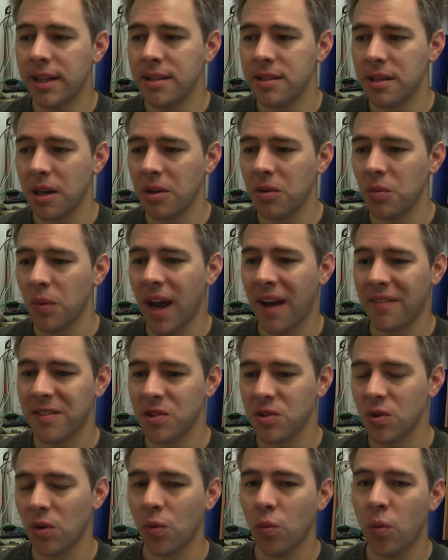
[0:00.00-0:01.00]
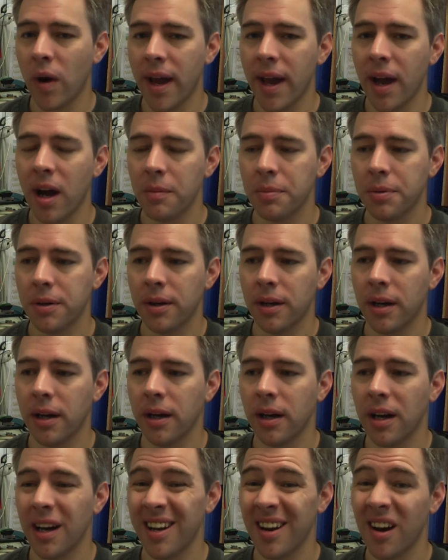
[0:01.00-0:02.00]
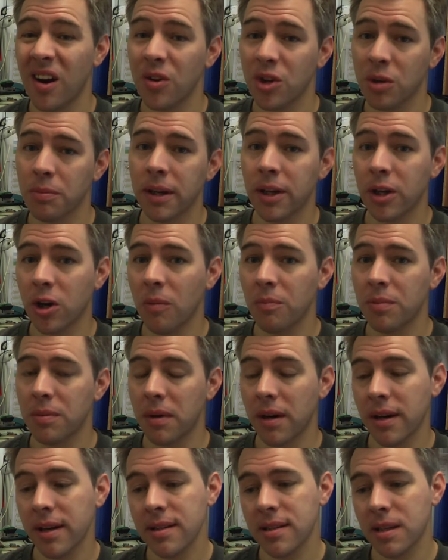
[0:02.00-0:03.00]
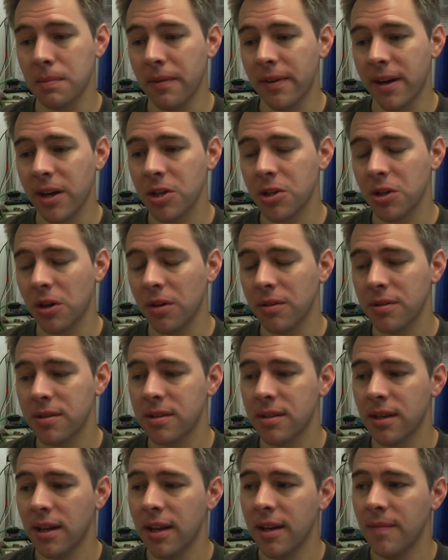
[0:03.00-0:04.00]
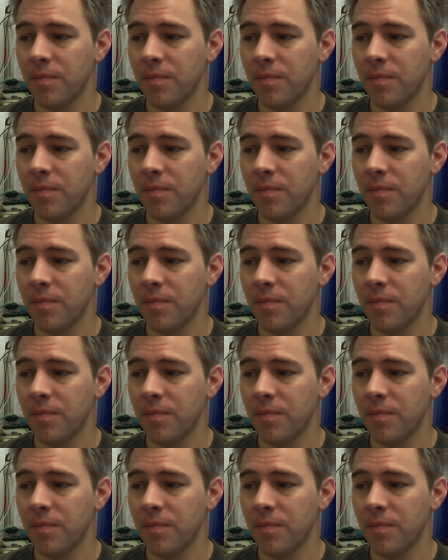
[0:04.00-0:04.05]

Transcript: So we have to sort of weigh up and arguably compromise some of our shots